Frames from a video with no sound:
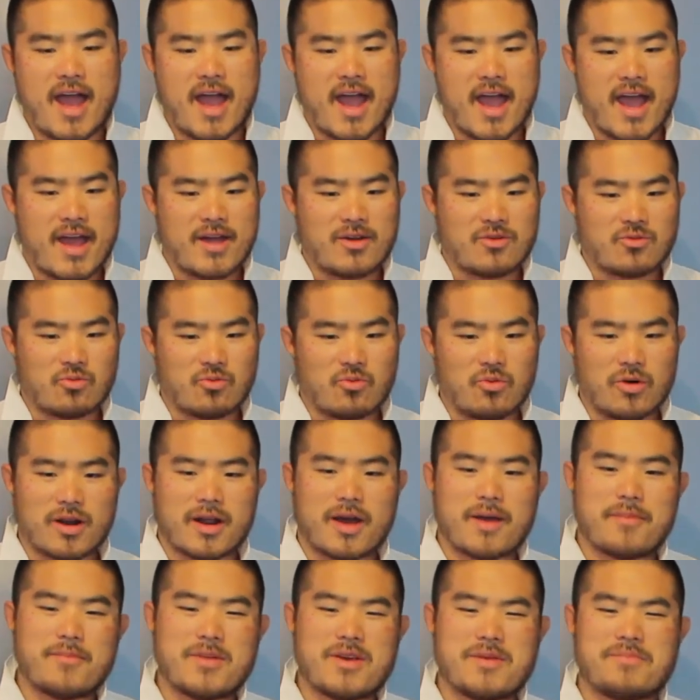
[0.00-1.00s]
And what
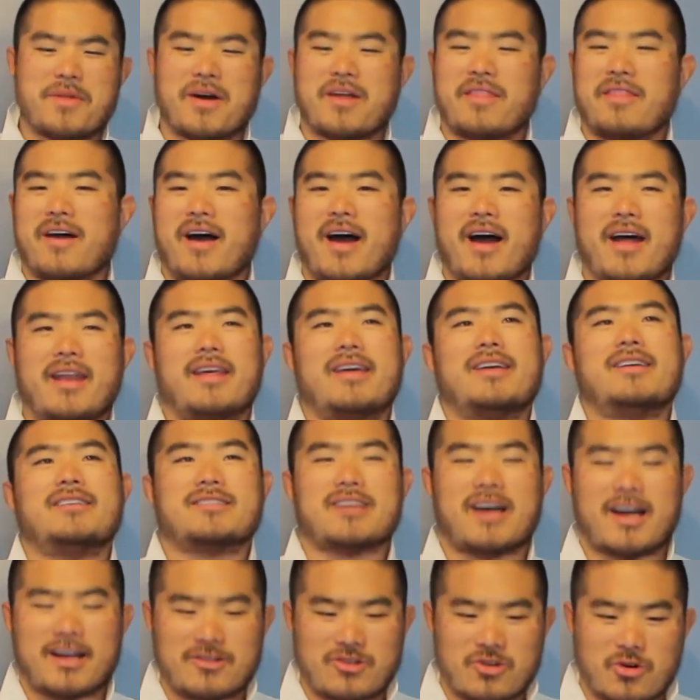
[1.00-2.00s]
I mean by that is
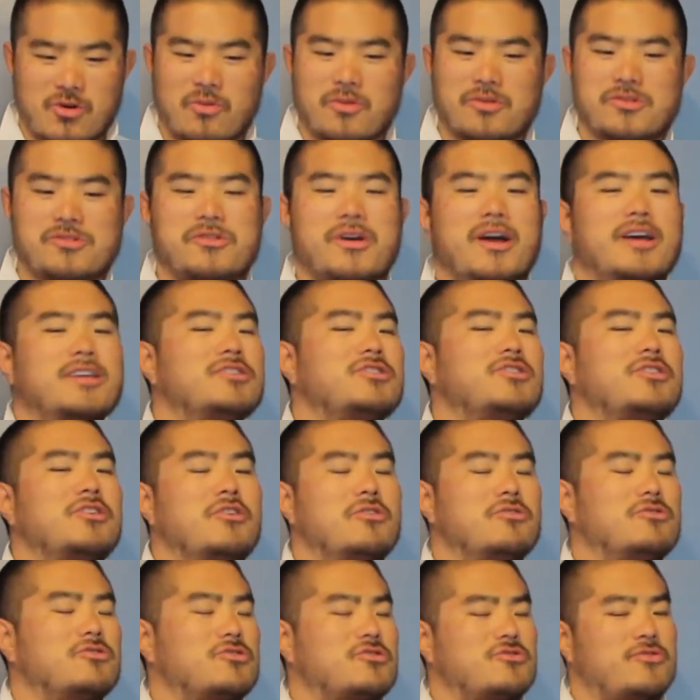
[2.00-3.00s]
I don't want you guys to
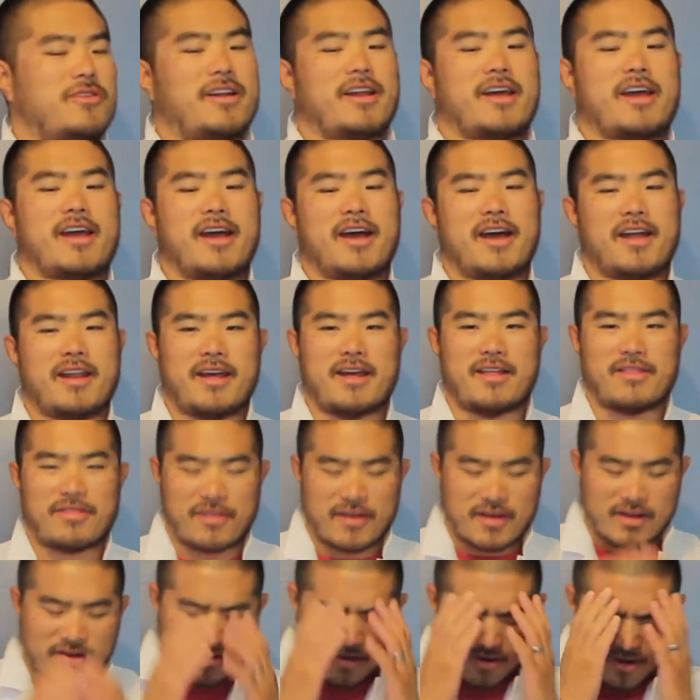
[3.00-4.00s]
go straight ahead and
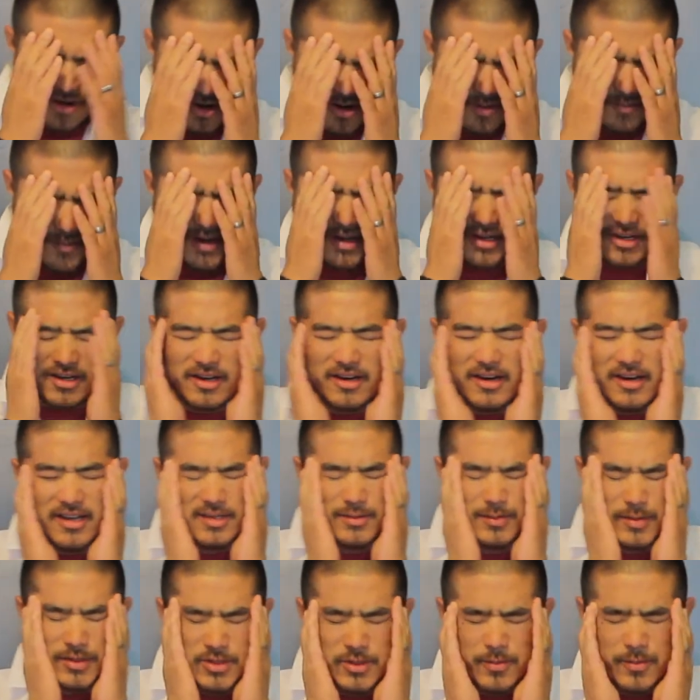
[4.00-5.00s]
think like, oh my goodness,
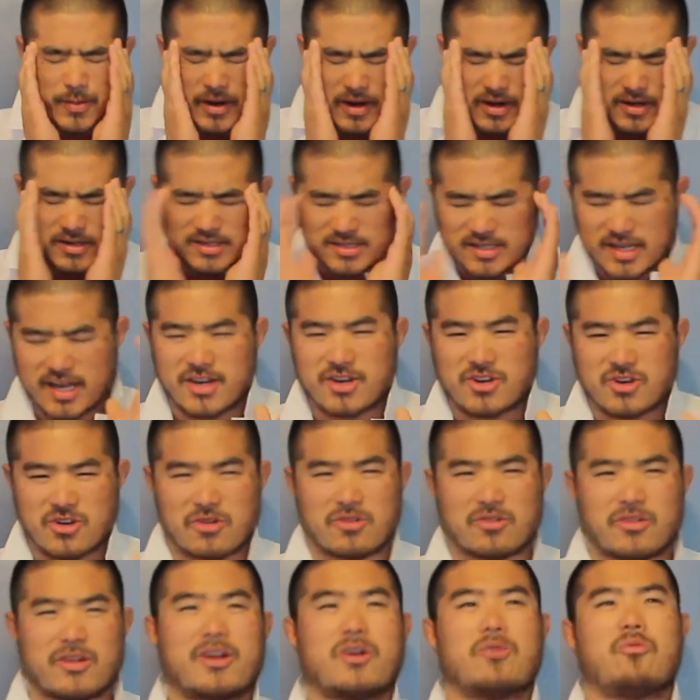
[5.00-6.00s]
Mr. Paris said
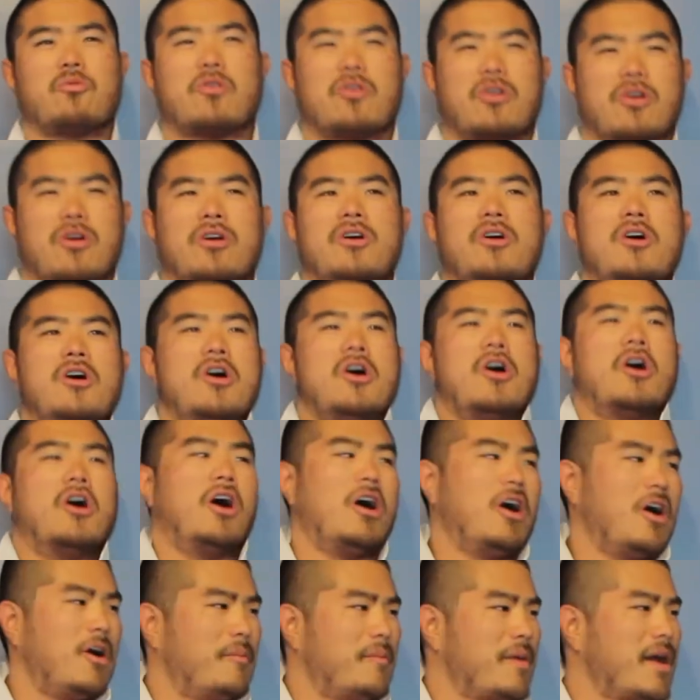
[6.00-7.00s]
nuclear war.
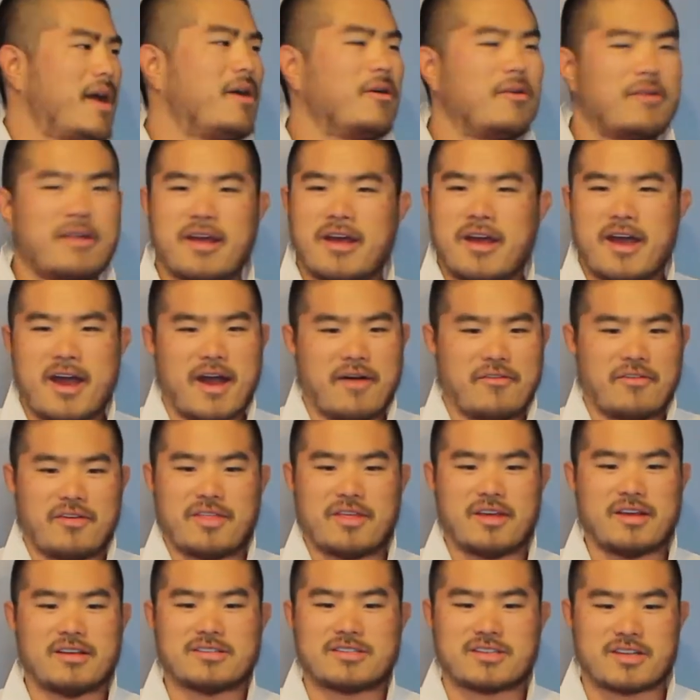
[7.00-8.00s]
Oh man,
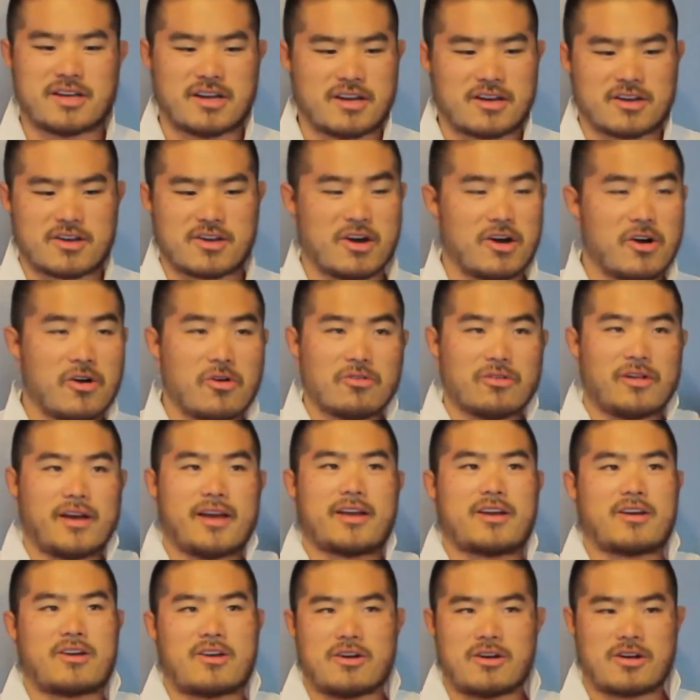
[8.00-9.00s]
everything's gonna go
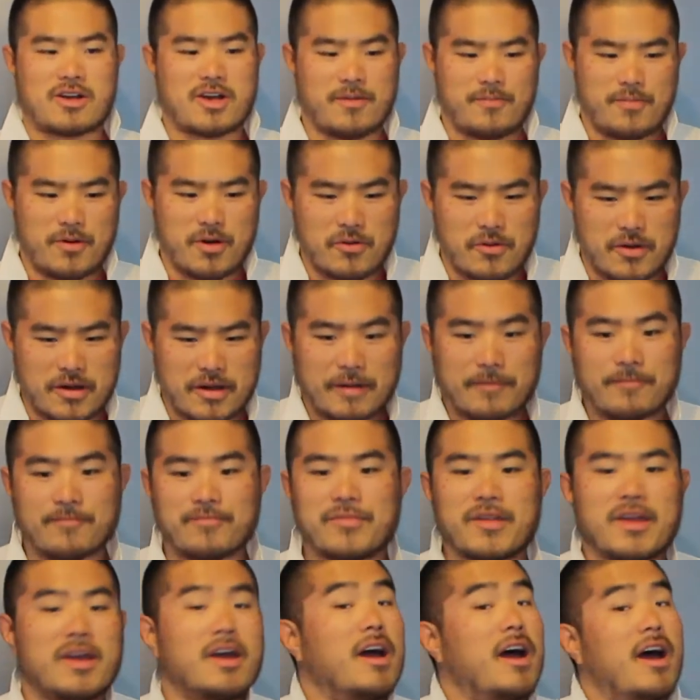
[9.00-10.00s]
like kapooey.
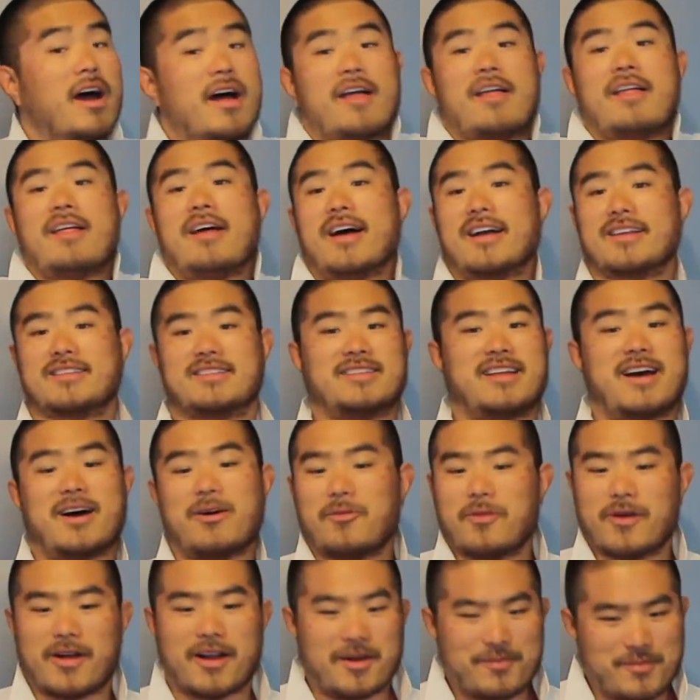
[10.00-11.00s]
That's not
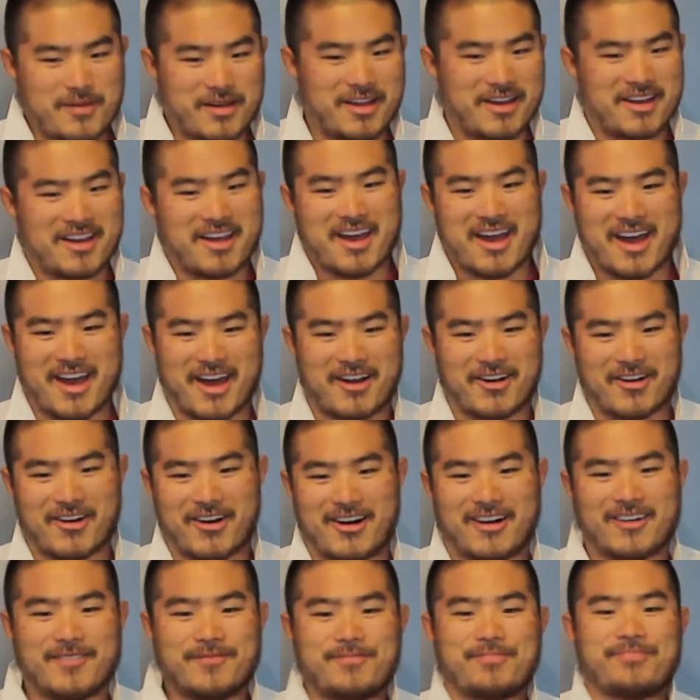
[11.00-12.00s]
what I mean at
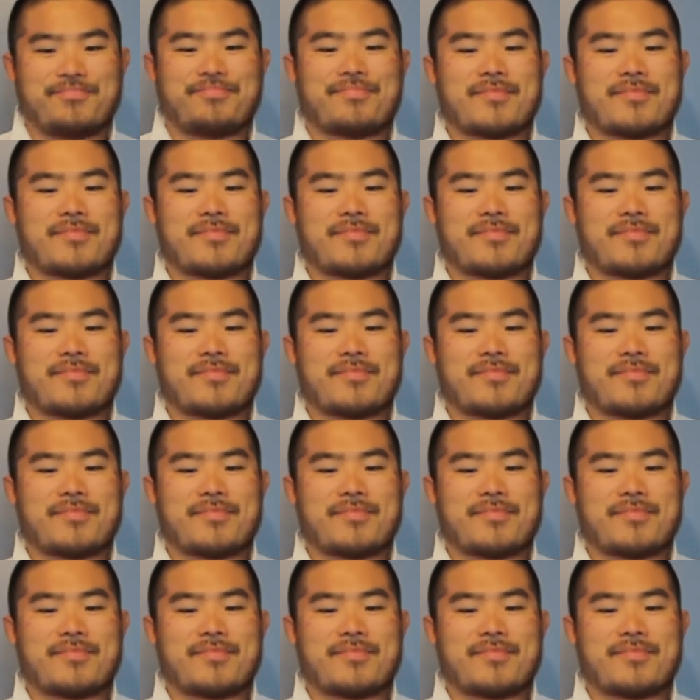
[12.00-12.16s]
all.